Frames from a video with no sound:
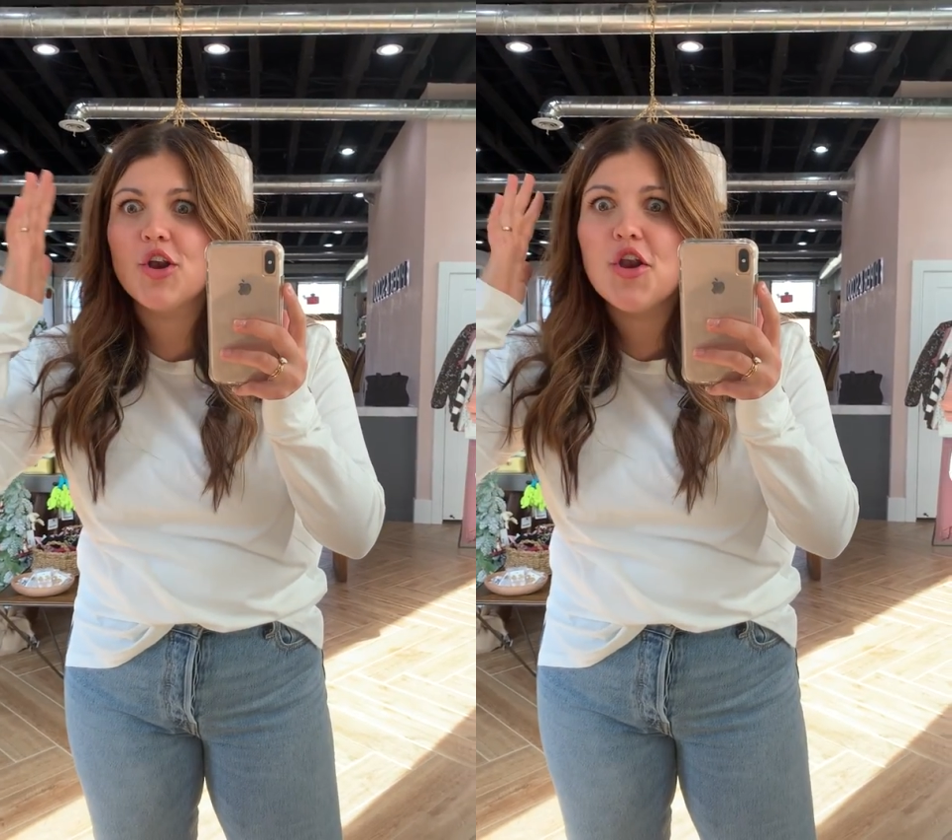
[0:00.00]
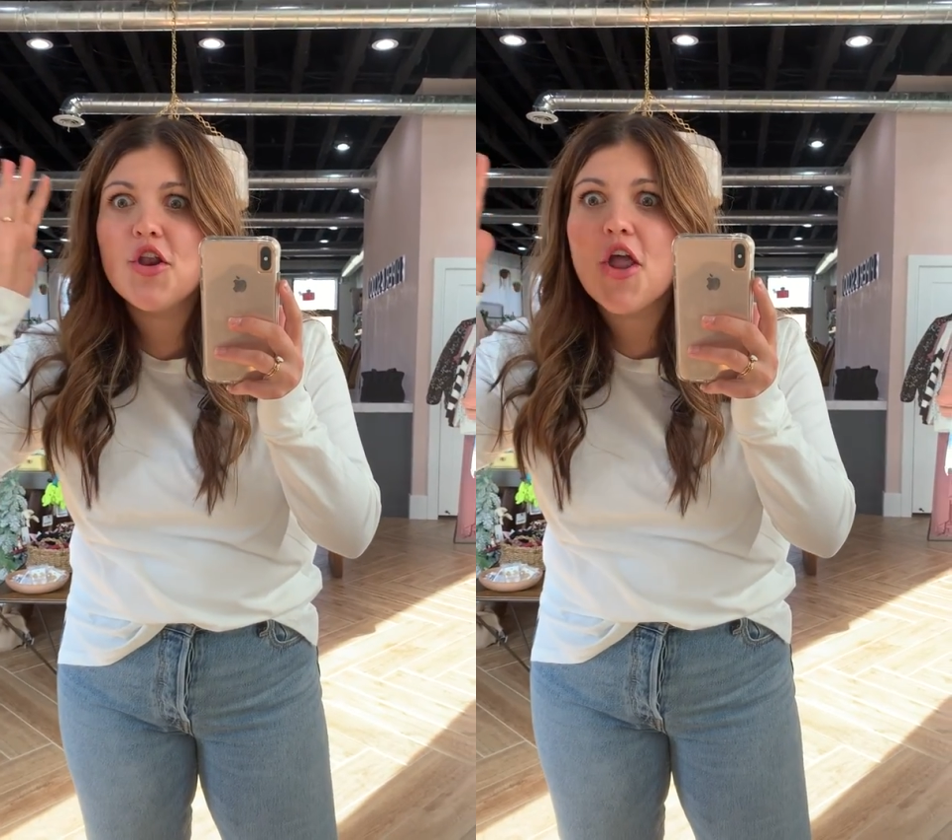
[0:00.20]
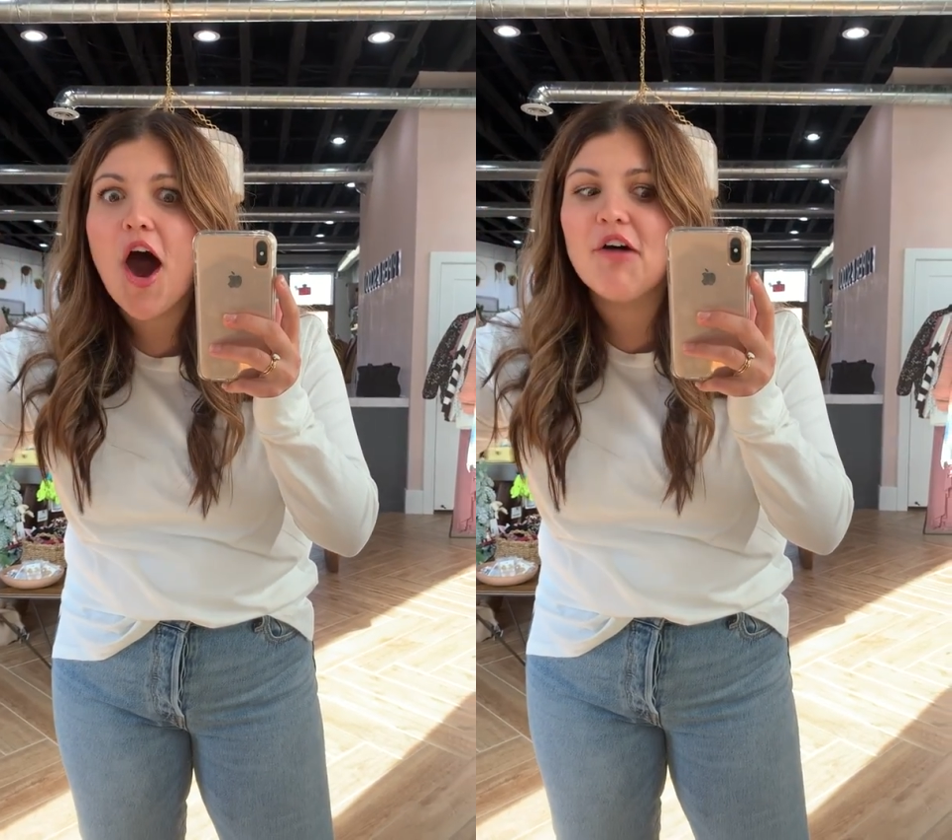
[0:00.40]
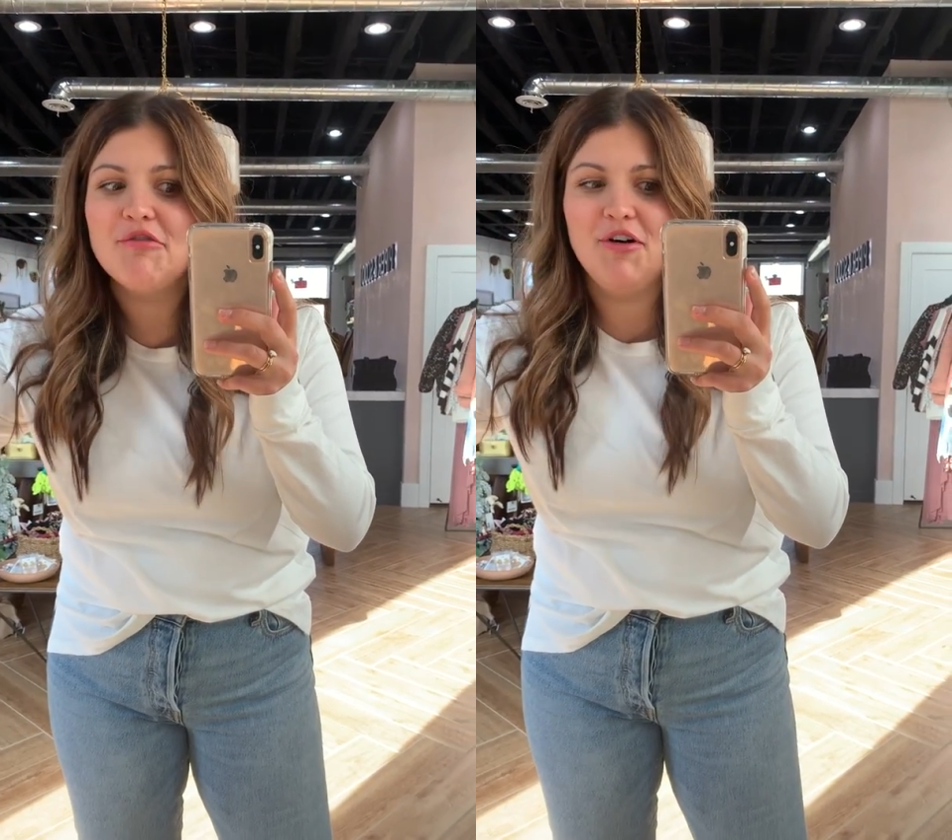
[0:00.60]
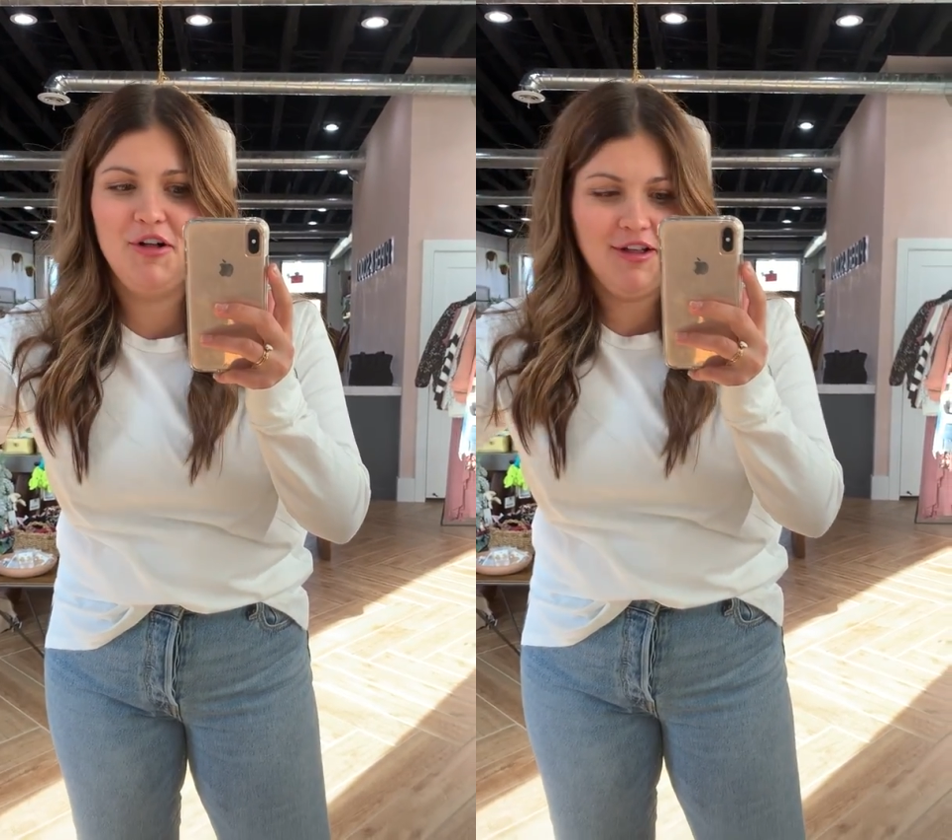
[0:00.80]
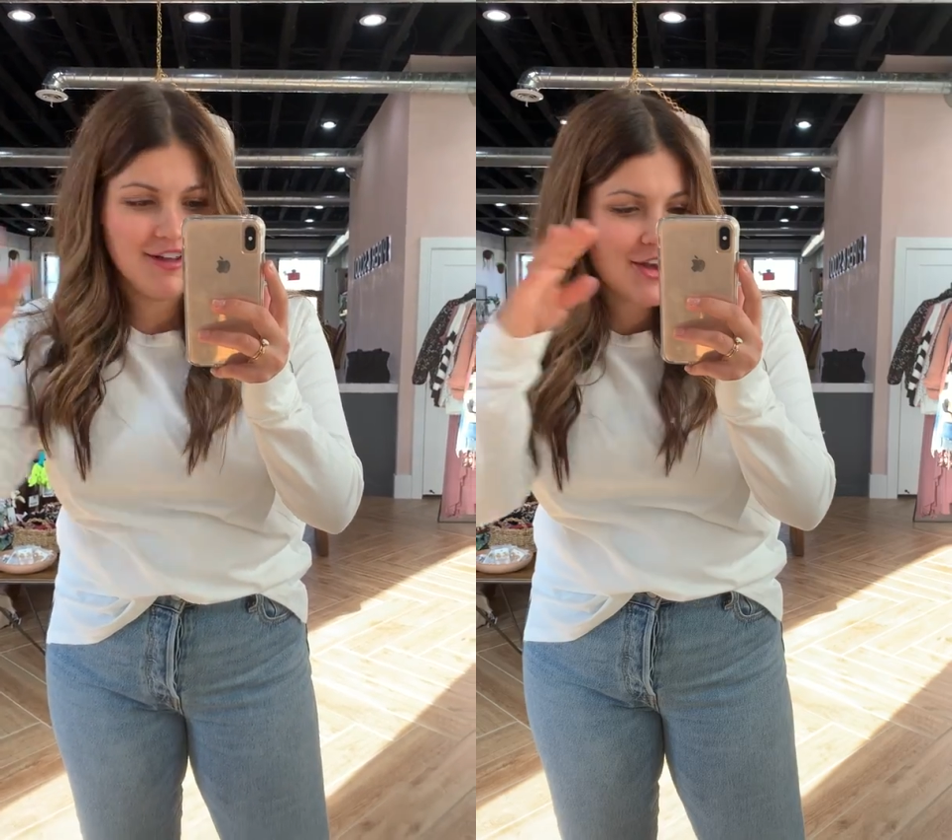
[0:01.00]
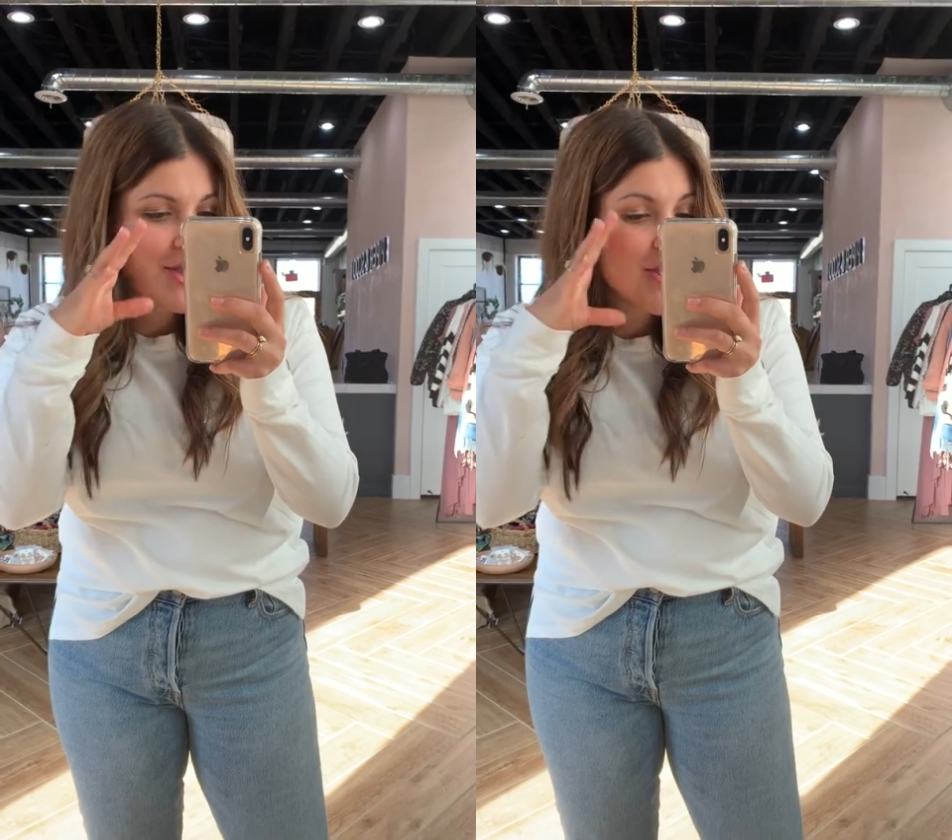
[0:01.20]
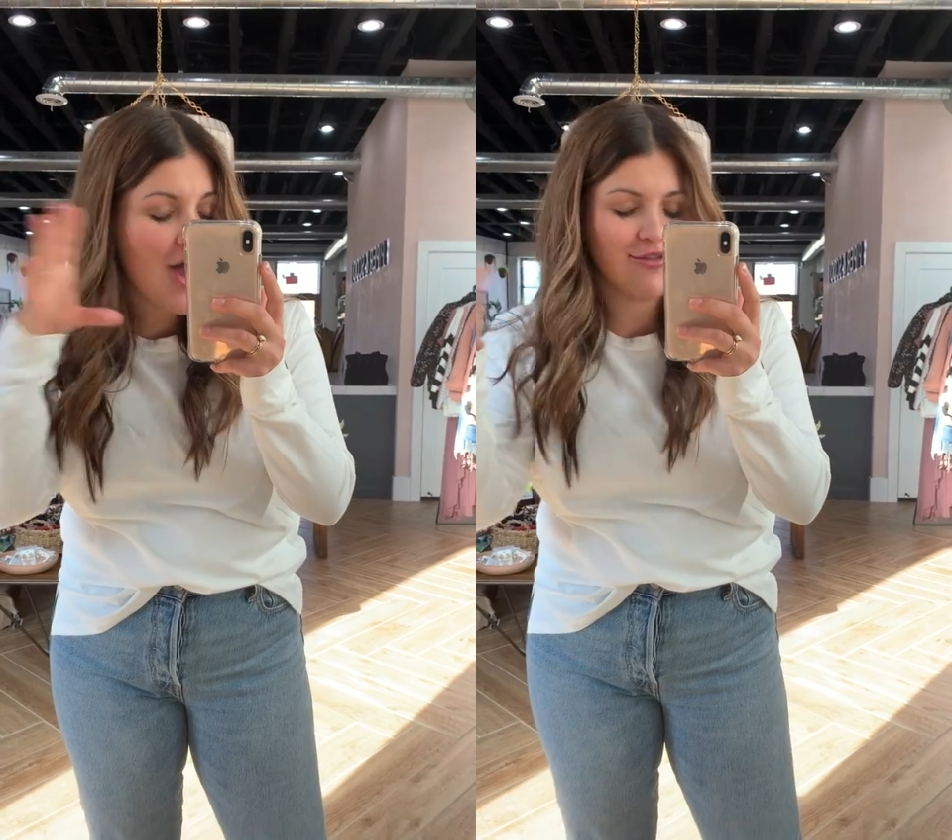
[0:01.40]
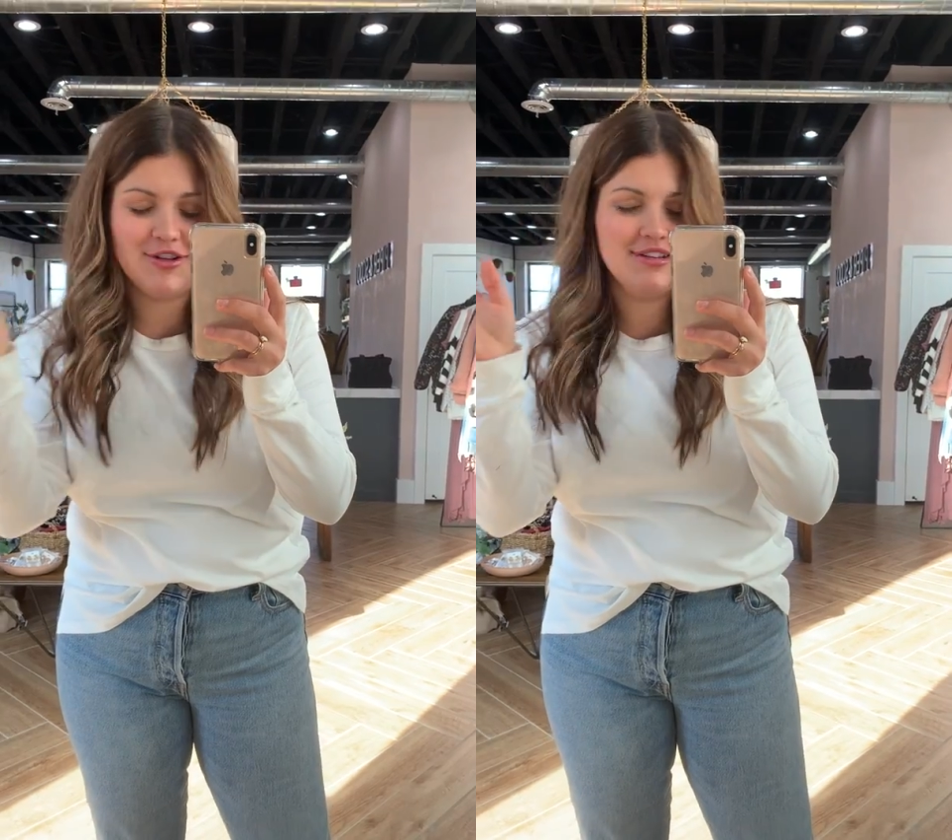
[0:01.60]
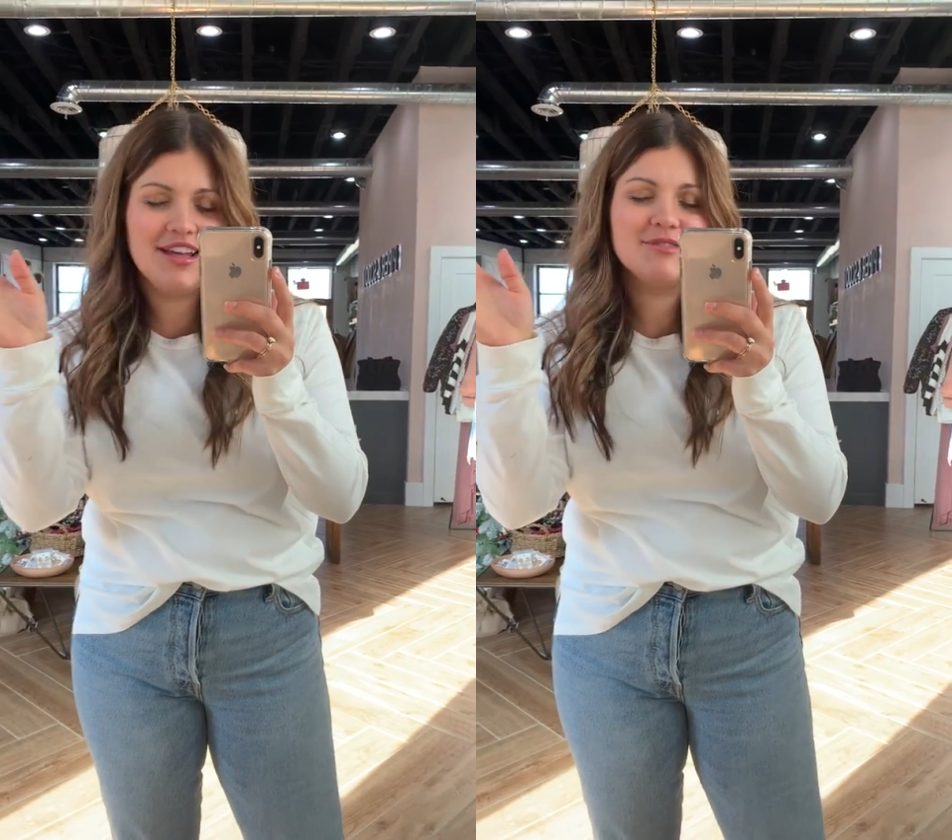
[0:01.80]
novel,
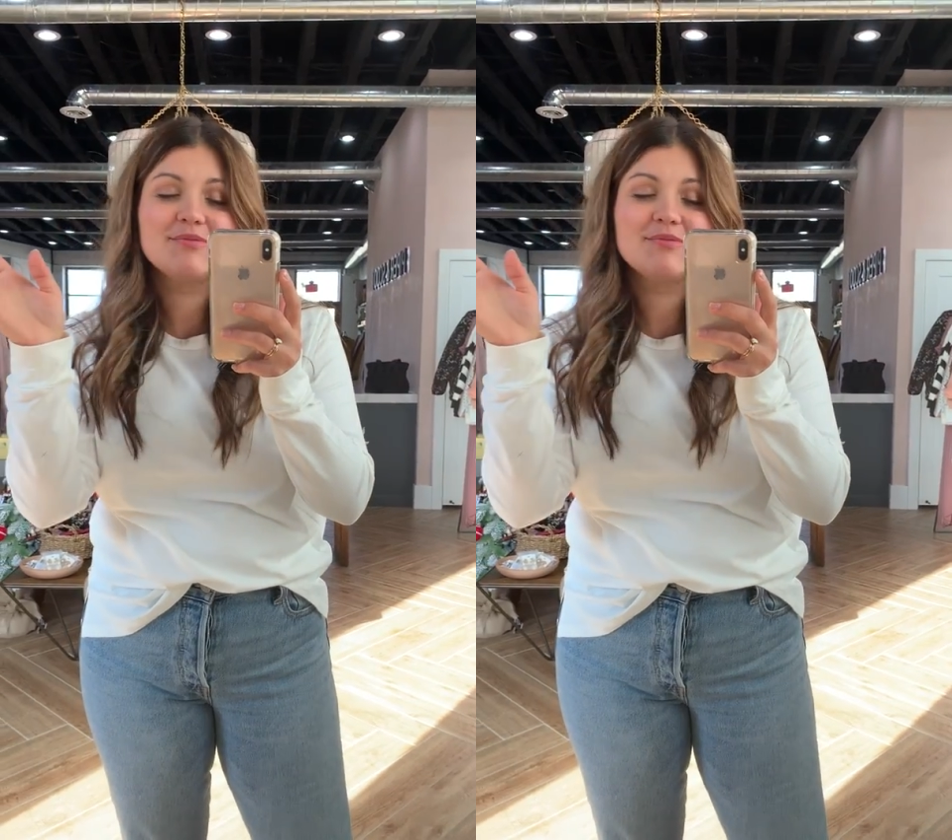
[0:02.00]
novel.